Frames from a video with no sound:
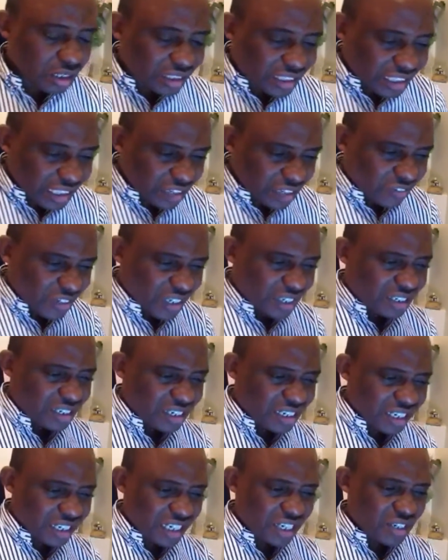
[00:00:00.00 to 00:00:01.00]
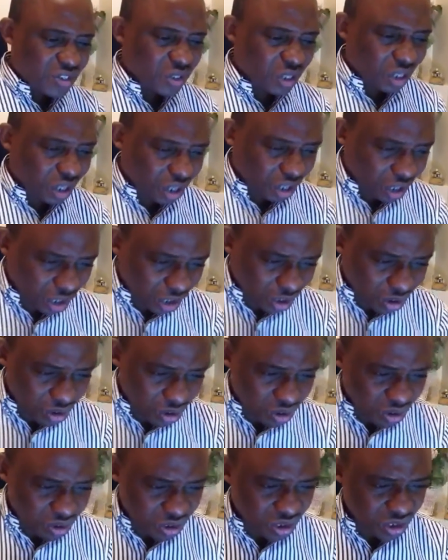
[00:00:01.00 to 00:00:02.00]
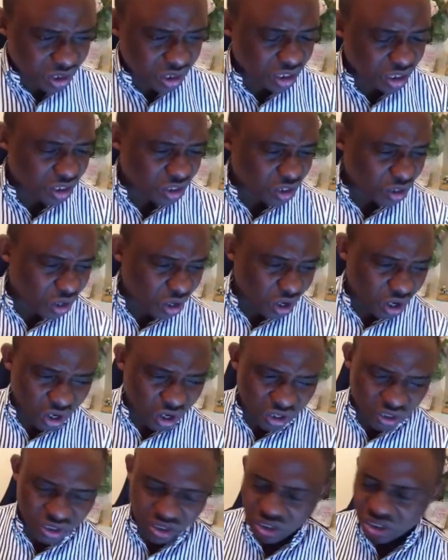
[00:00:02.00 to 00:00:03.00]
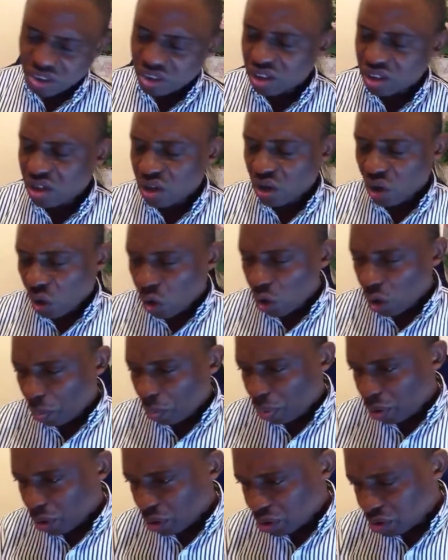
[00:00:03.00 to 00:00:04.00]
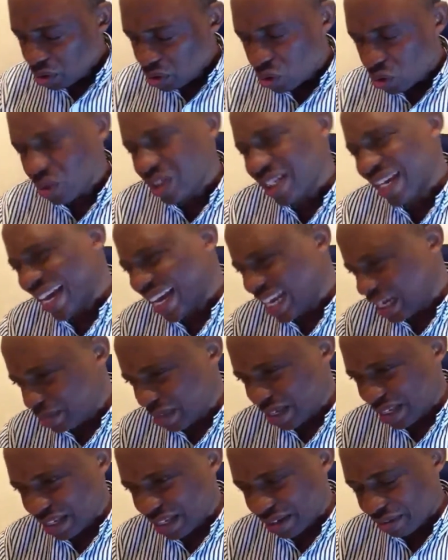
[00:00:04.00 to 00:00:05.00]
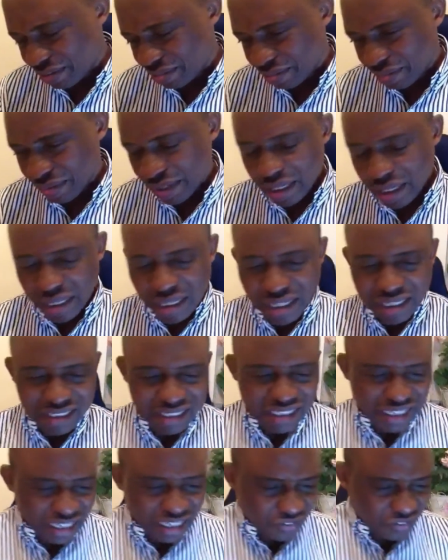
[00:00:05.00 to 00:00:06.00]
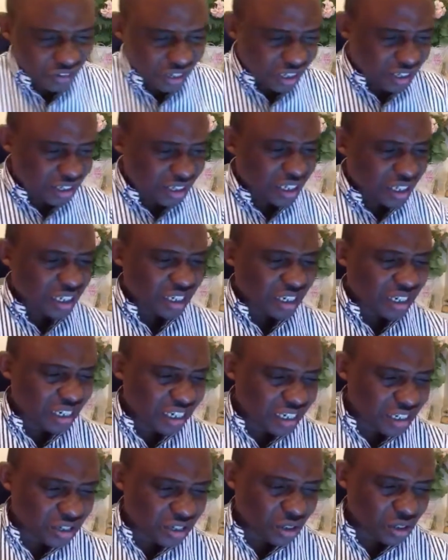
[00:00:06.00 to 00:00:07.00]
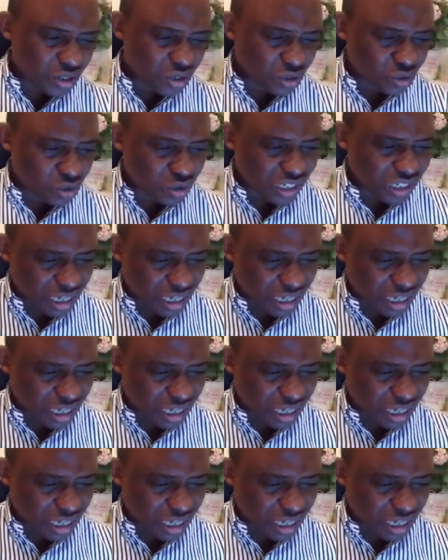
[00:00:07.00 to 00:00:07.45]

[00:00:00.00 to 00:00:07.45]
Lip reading: Deliverance is to close the doors open to the enemy. Deliverance is also to